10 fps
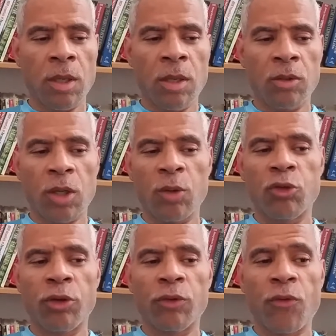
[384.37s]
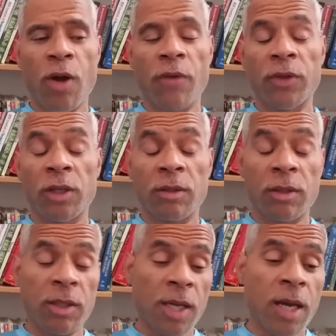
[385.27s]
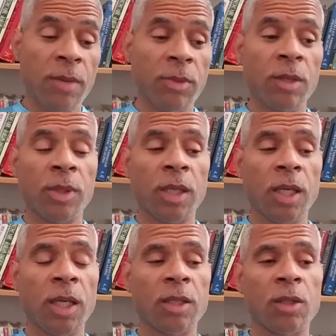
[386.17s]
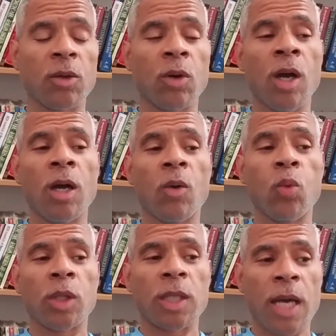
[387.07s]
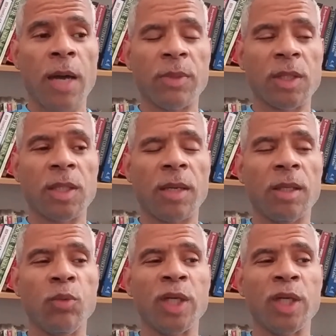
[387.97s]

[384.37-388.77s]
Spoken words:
So I don't want to drift too far off the time thing, but again, so with time, it's the same thing.